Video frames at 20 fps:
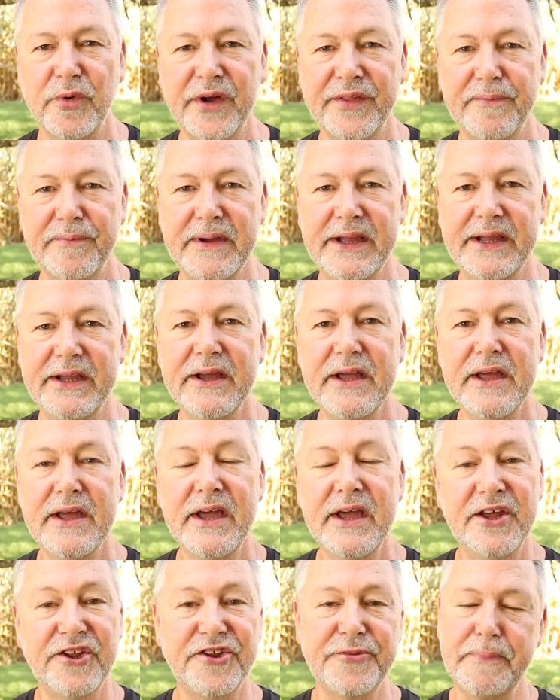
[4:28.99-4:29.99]
with me,
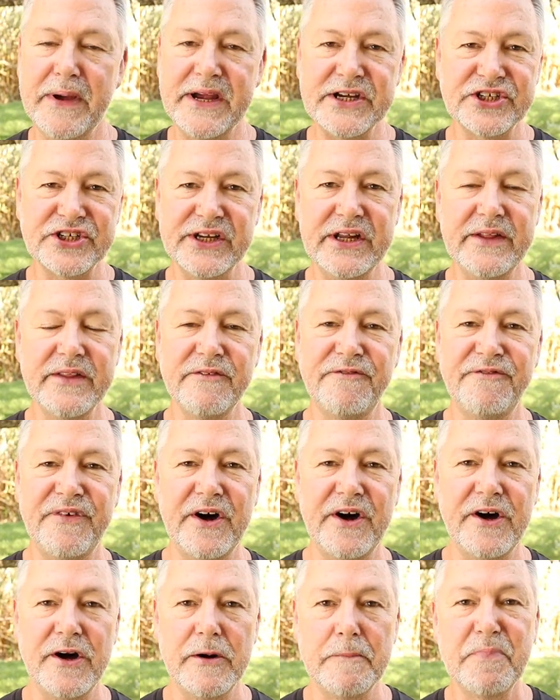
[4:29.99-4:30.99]
especially in the
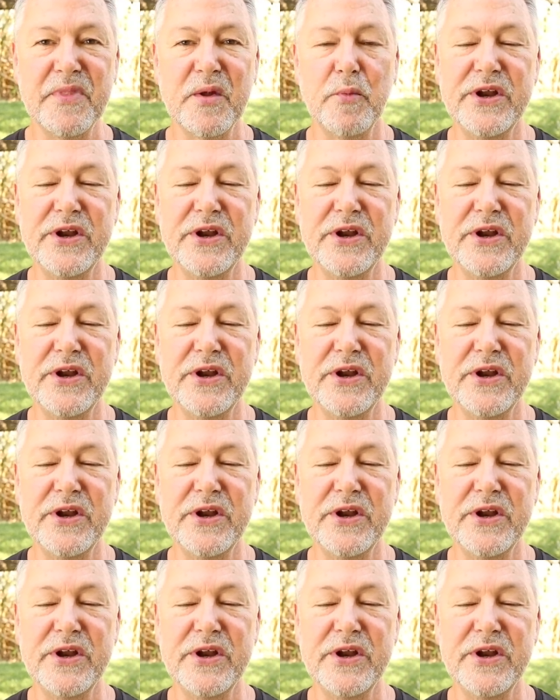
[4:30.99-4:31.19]
fall.